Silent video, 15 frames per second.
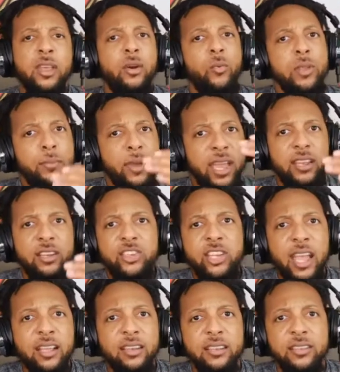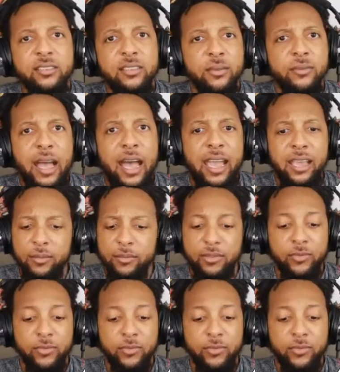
we made a checklist of items.